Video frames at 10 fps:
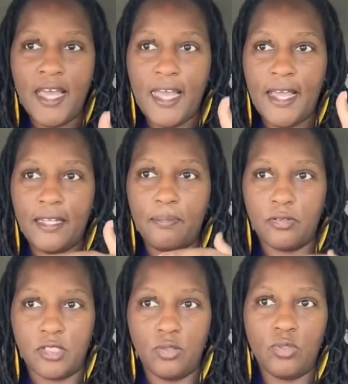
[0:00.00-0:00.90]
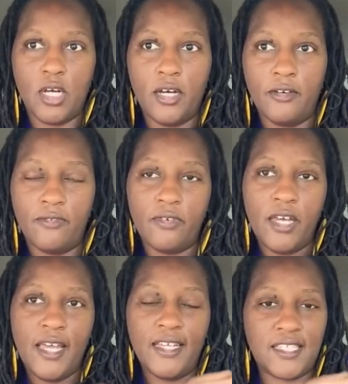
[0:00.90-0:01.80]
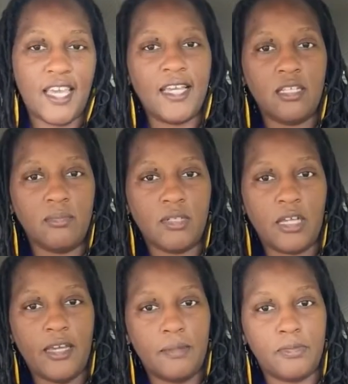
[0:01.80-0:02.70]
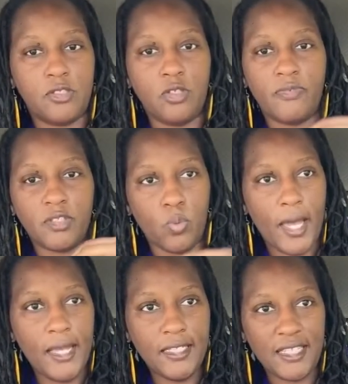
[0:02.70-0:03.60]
in the pursuit of His kingdom and the pursuit of His ways,